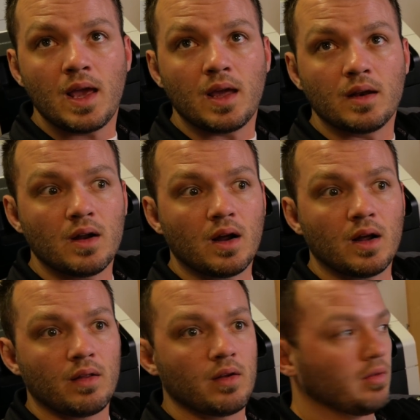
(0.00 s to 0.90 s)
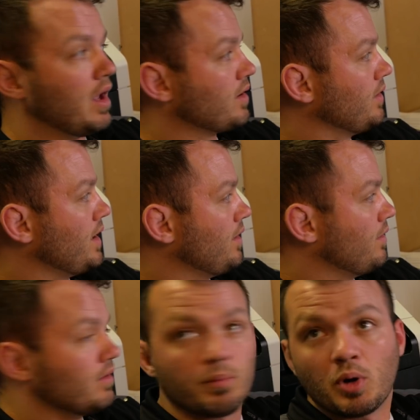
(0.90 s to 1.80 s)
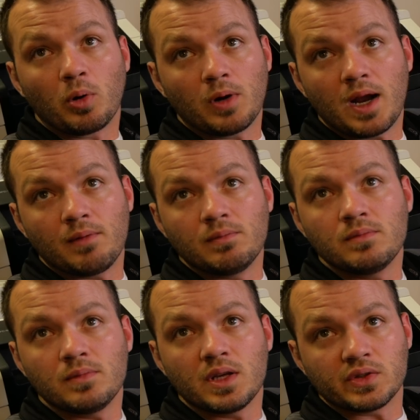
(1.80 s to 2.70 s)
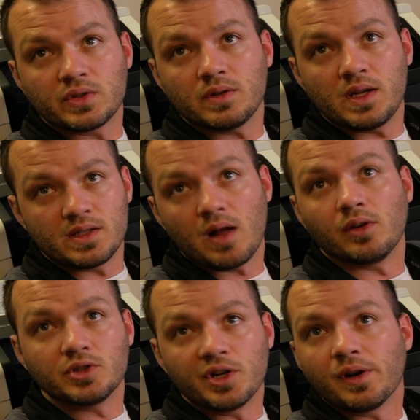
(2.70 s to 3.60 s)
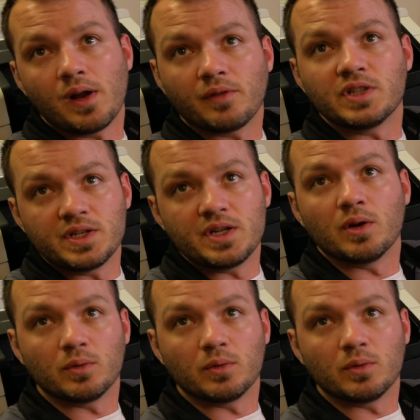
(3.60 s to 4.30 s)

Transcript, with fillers: And luckily, the program is intelligent enough to deal